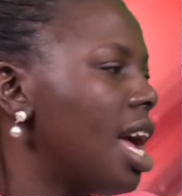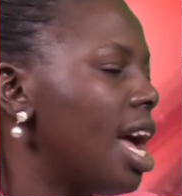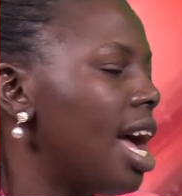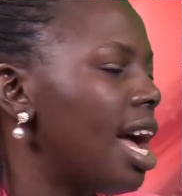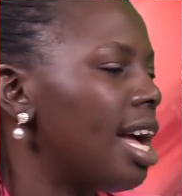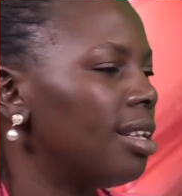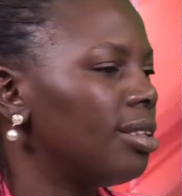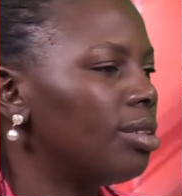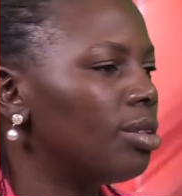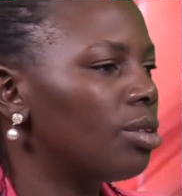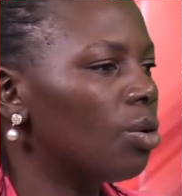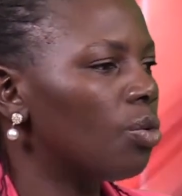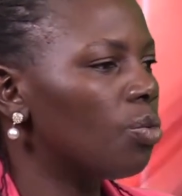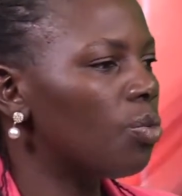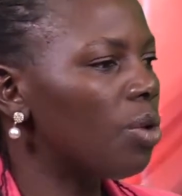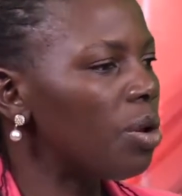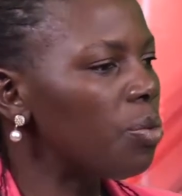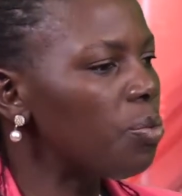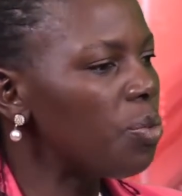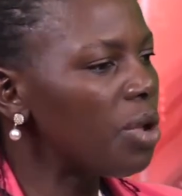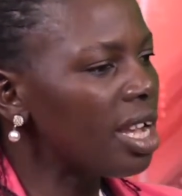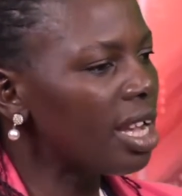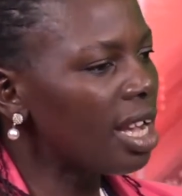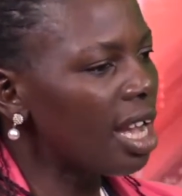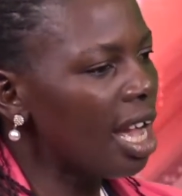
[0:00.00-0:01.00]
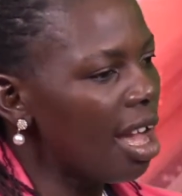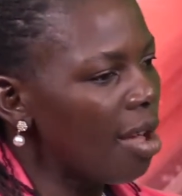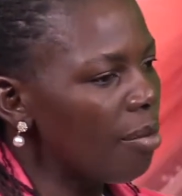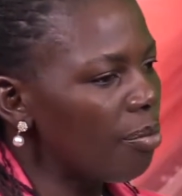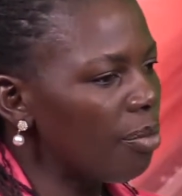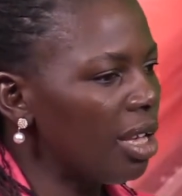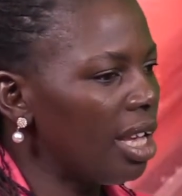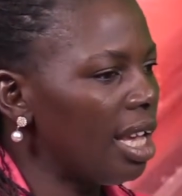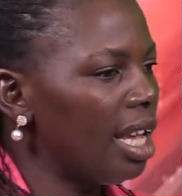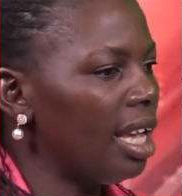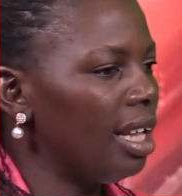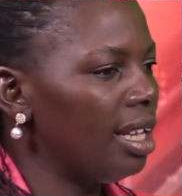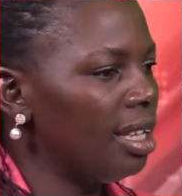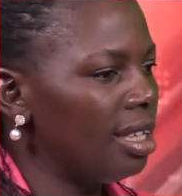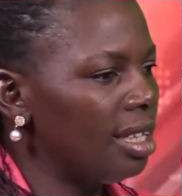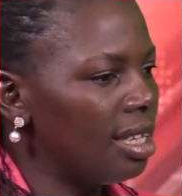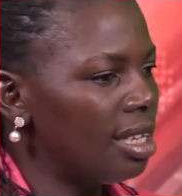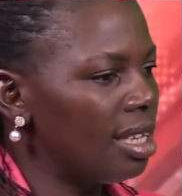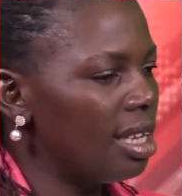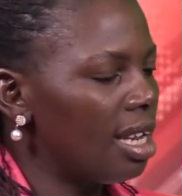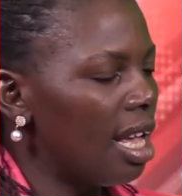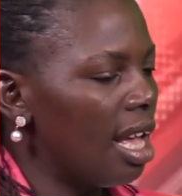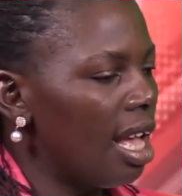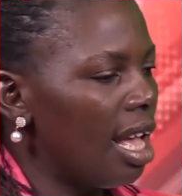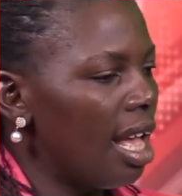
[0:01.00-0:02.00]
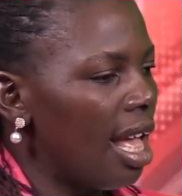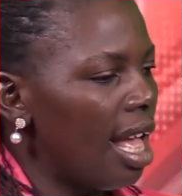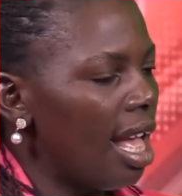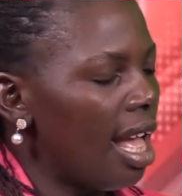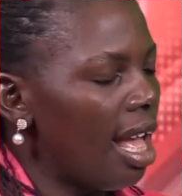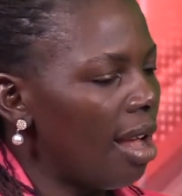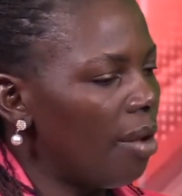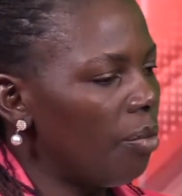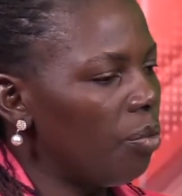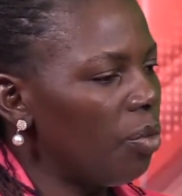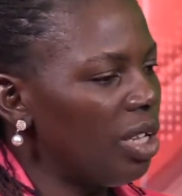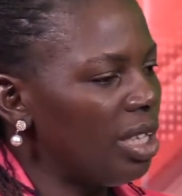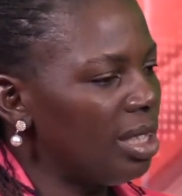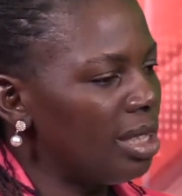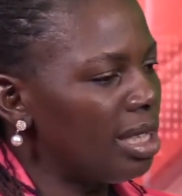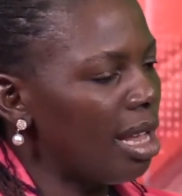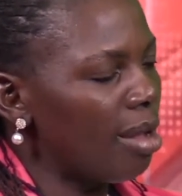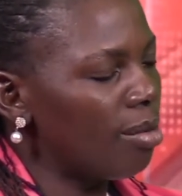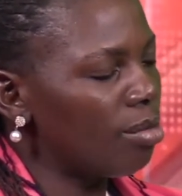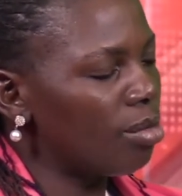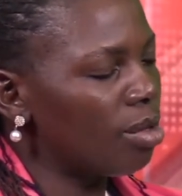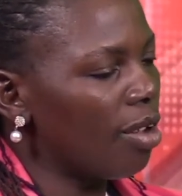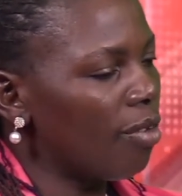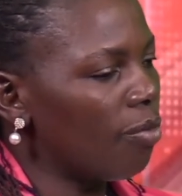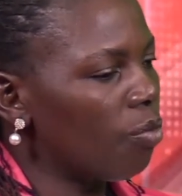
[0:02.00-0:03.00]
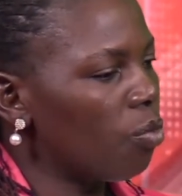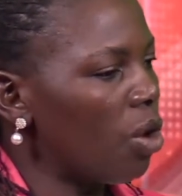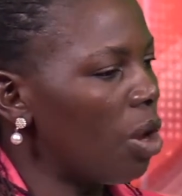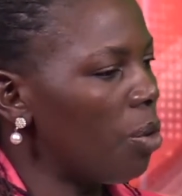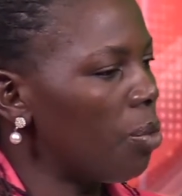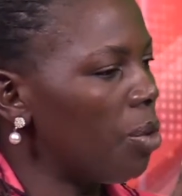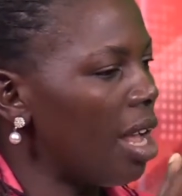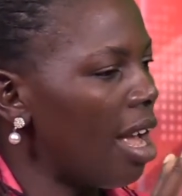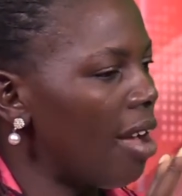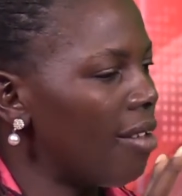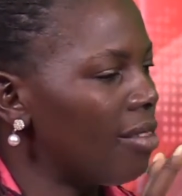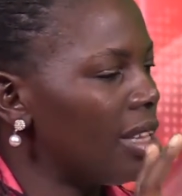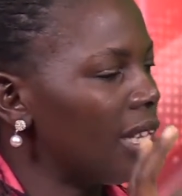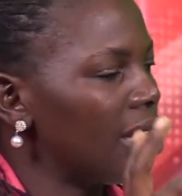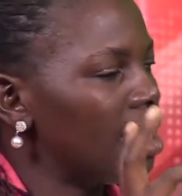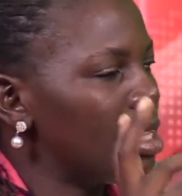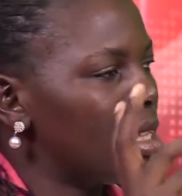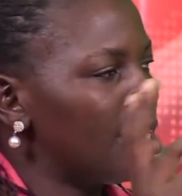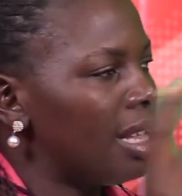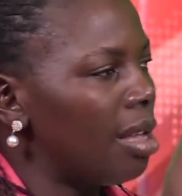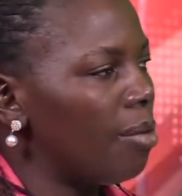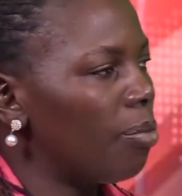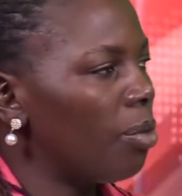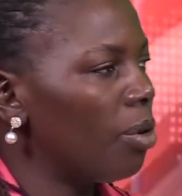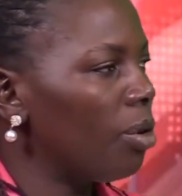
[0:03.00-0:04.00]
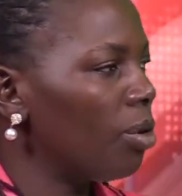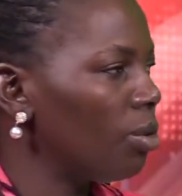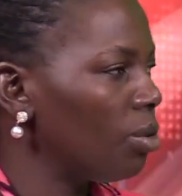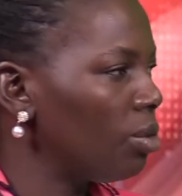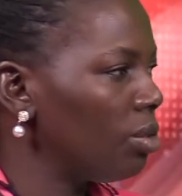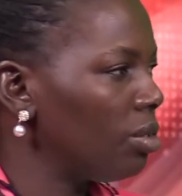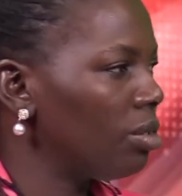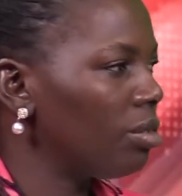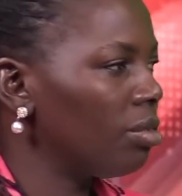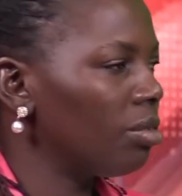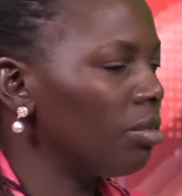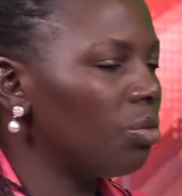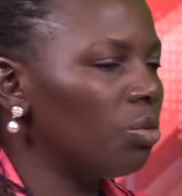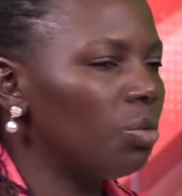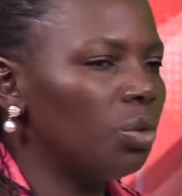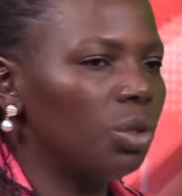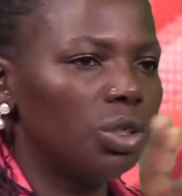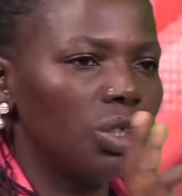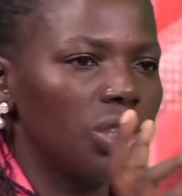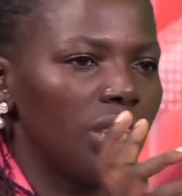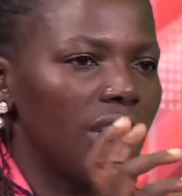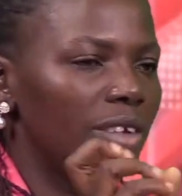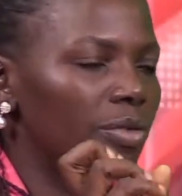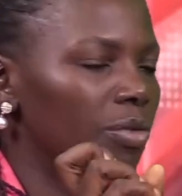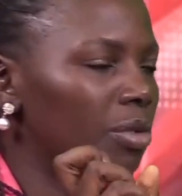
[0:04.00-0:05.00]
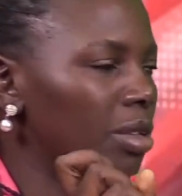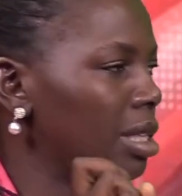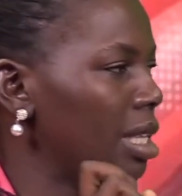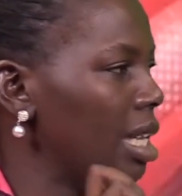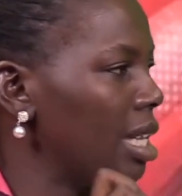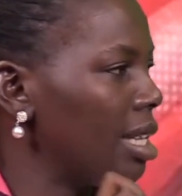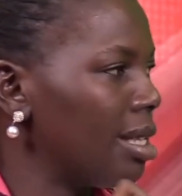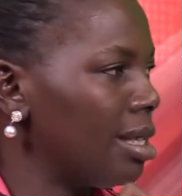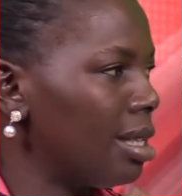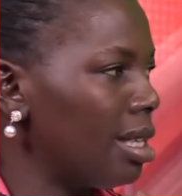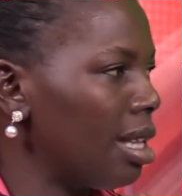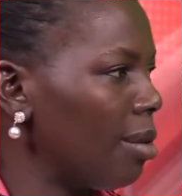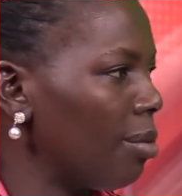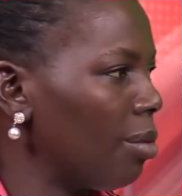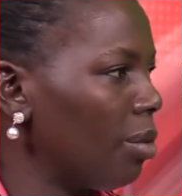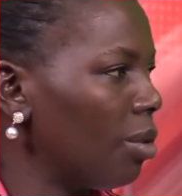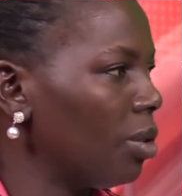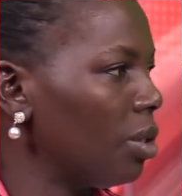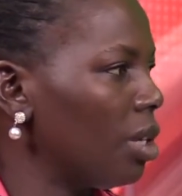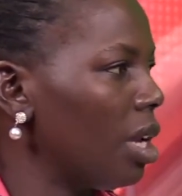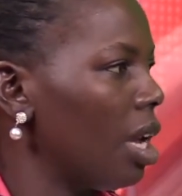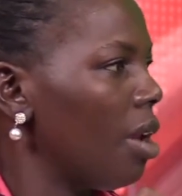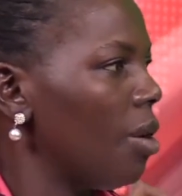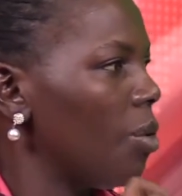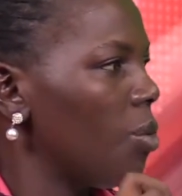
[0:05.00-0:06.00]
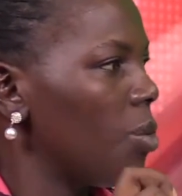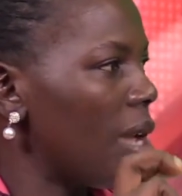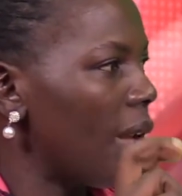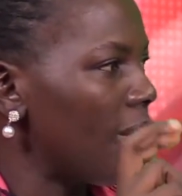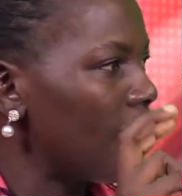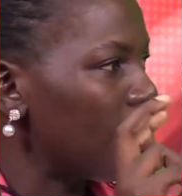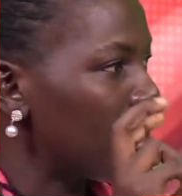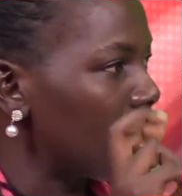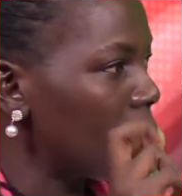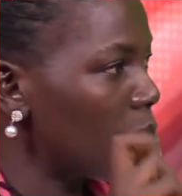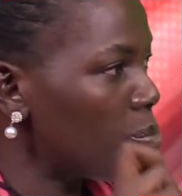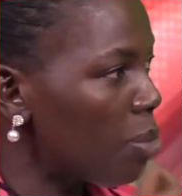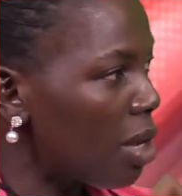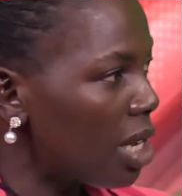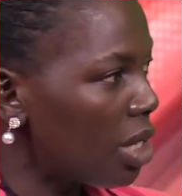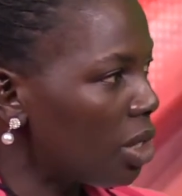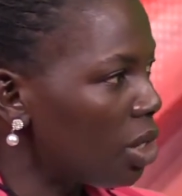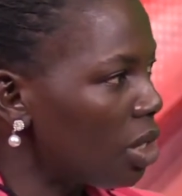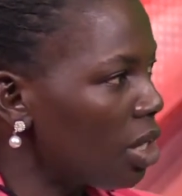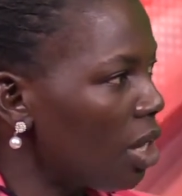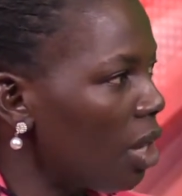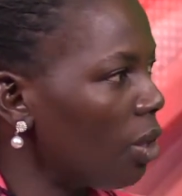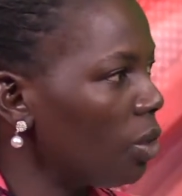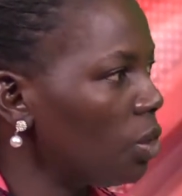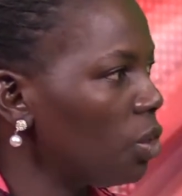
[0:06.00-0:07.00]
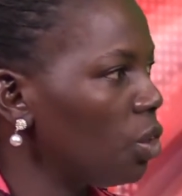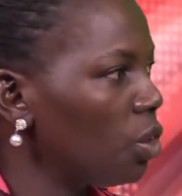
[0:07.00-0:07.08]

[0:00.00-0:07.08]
And so when we come in terms of where we have the disabled, we shouldn't even say disabled, we have the special